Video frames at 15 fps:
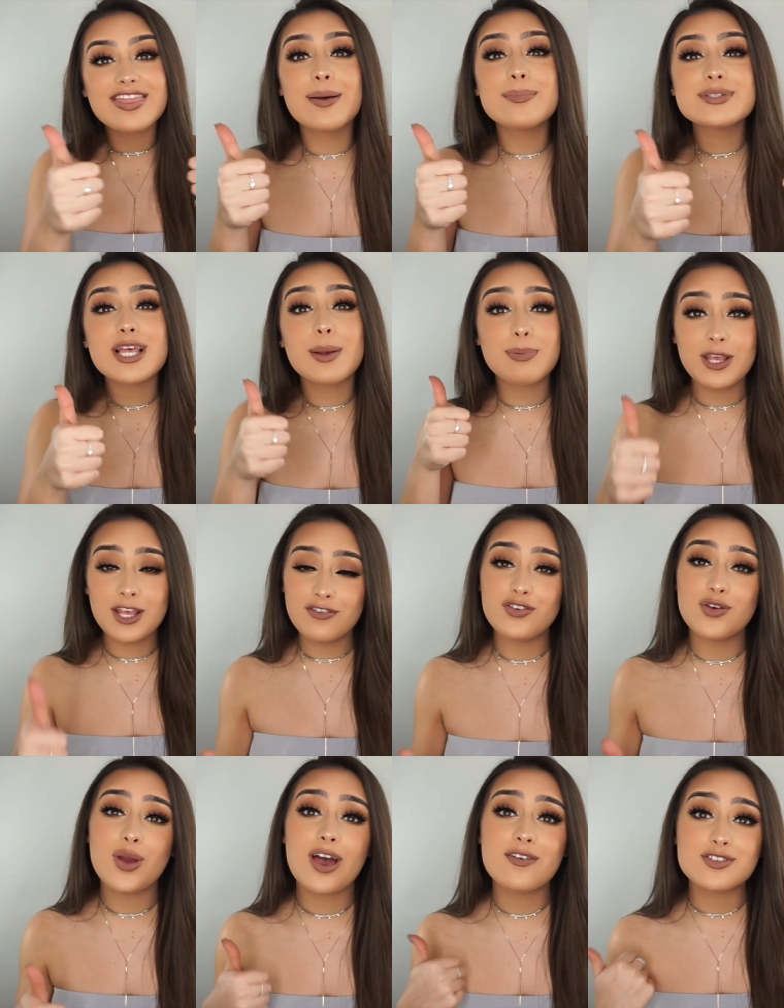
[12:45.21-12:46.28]
thumbs up if
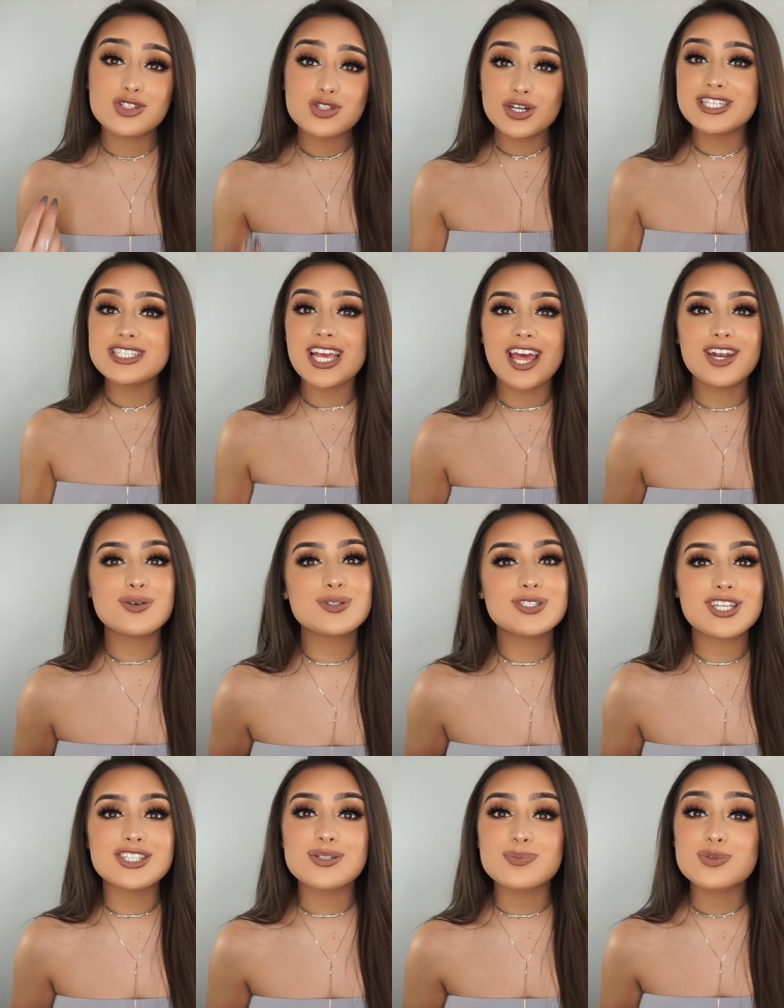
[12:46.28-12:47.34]
you have enjoyed it and
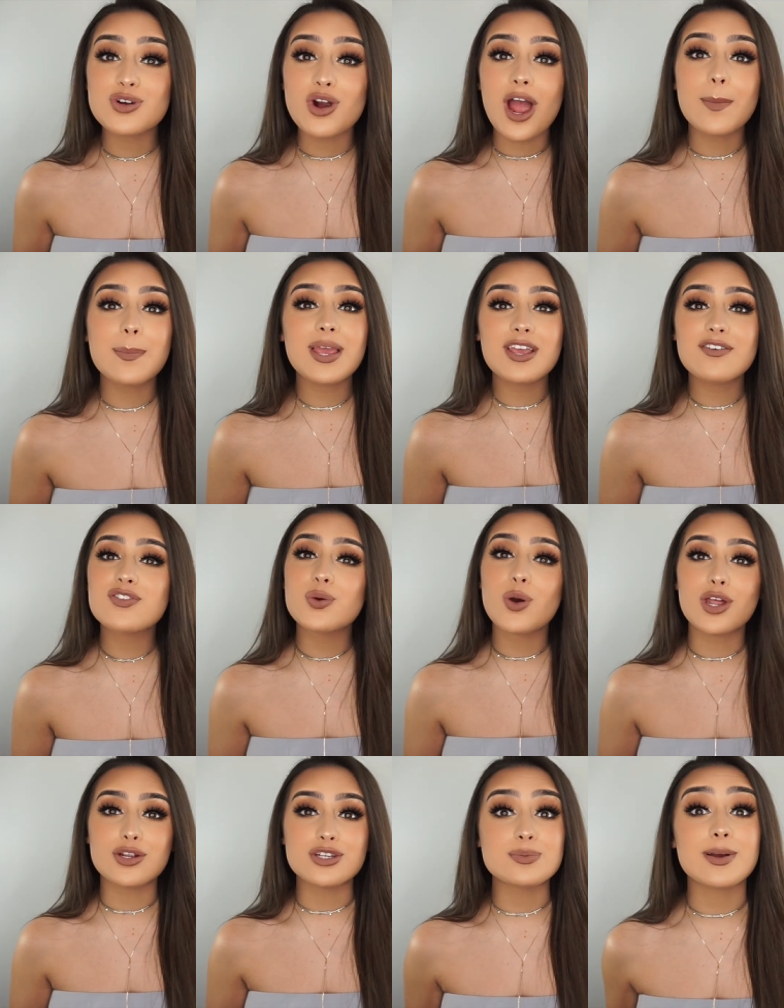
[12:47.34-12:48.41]
also subscribe if you
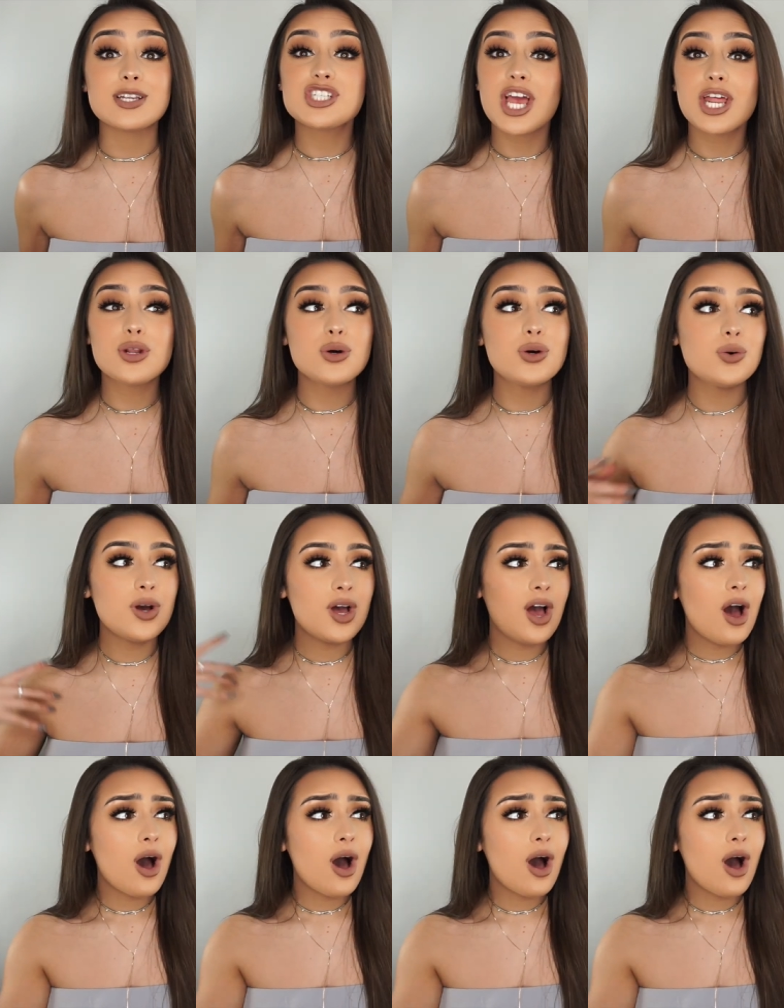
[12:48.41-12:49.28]
are new to my channel